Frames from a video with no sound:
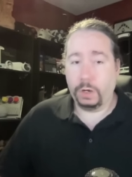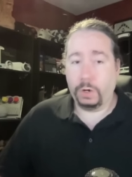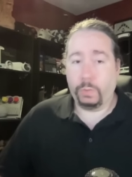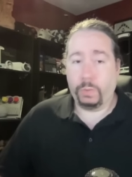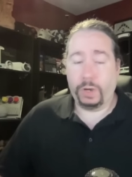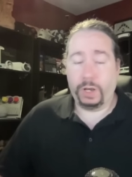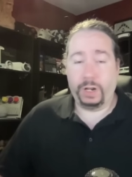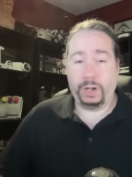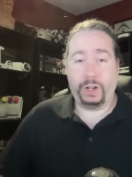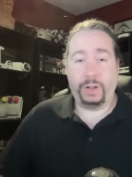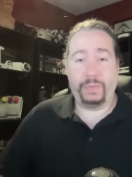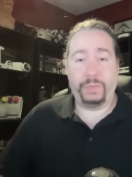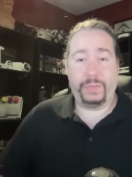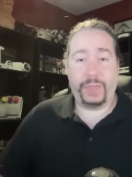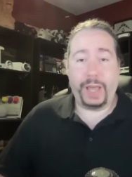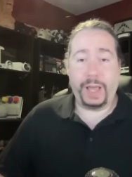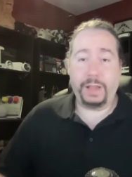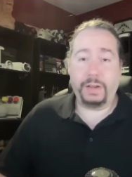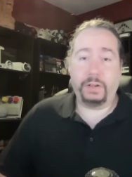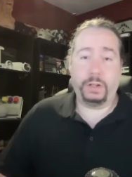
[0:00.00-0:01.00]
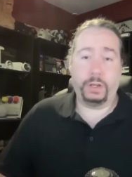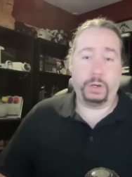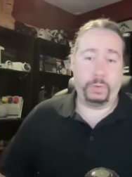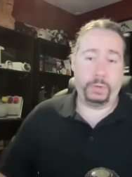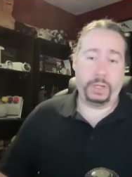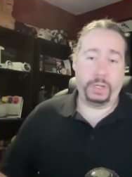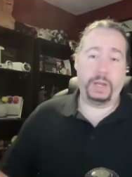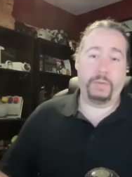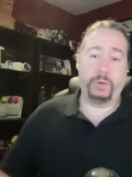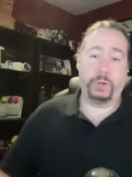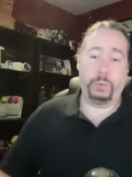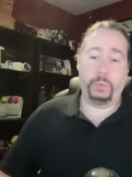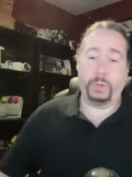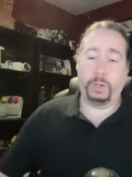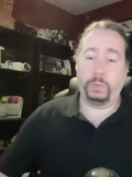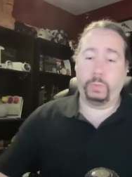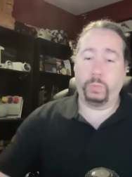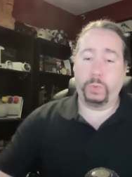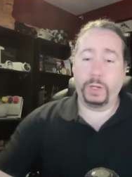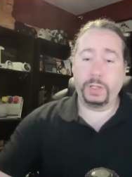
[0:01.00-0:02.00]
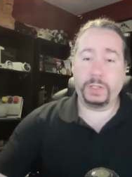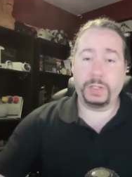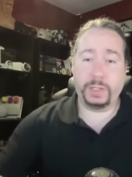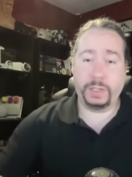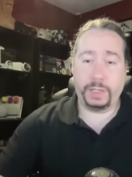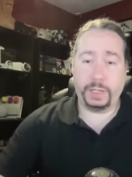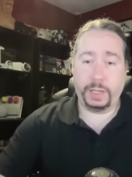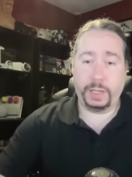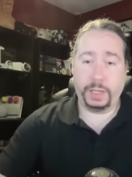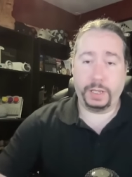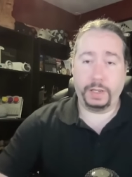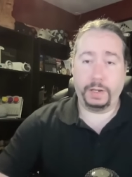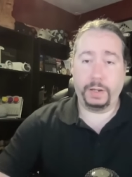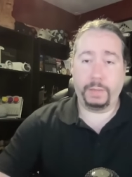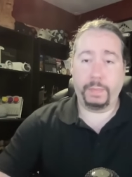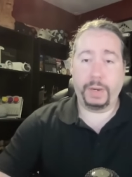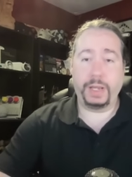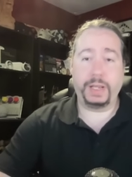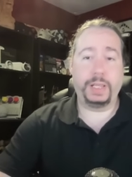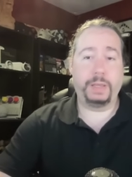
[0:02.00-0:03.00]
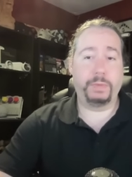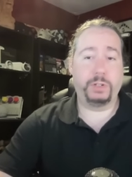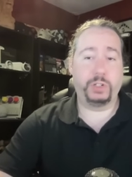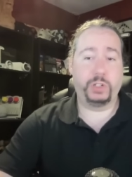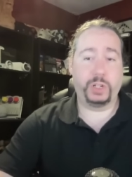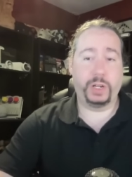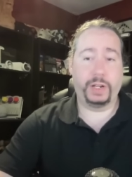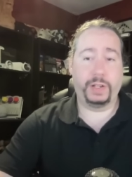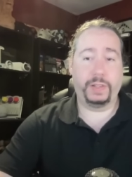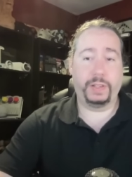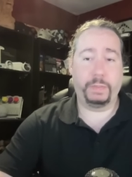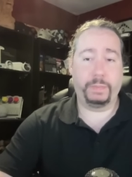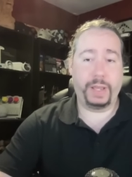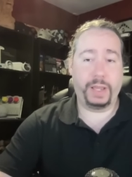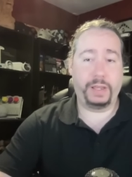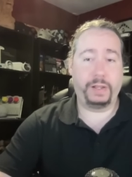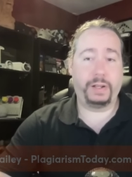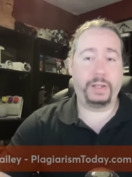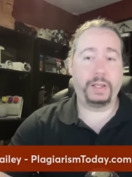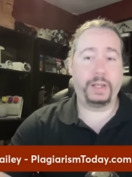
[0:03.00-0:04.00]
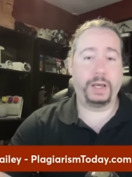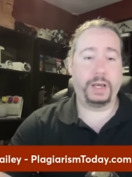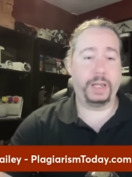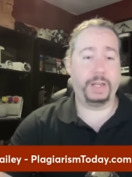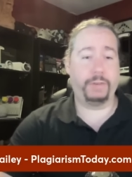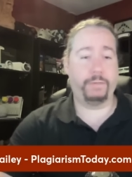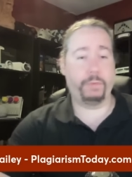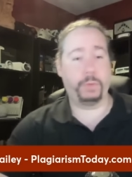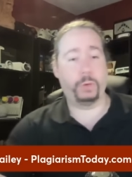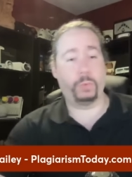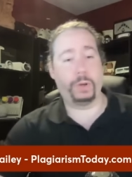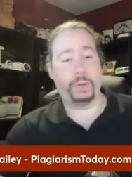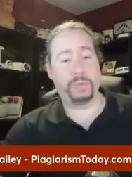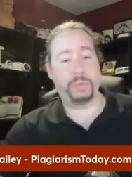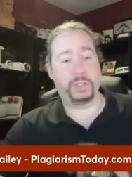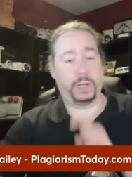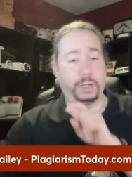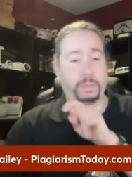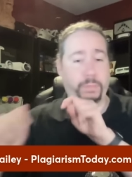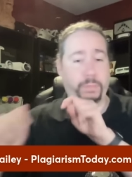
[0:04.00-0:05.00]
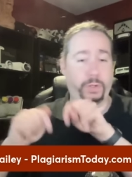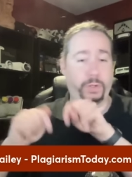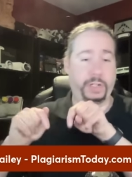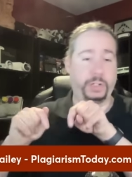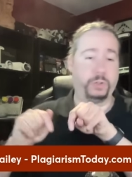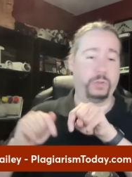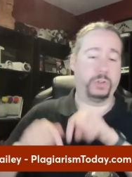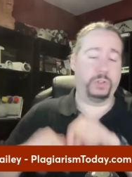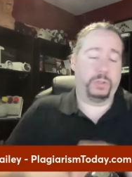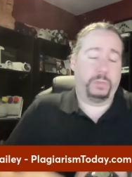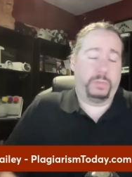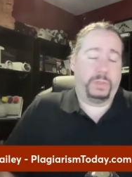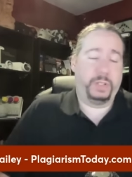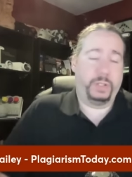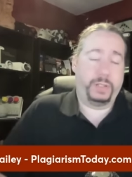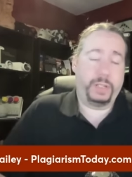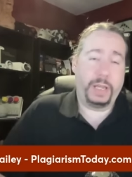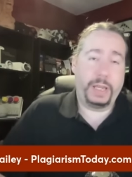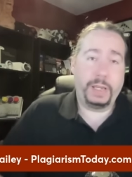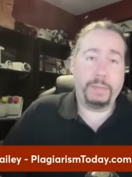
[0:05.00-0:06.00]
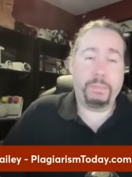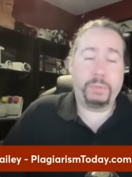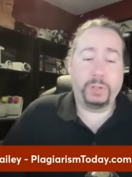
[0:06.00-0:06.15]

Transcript: Well, on that note, everyone, once again, my name is Jonathan Bailey. I am from the website Plagiarism Today.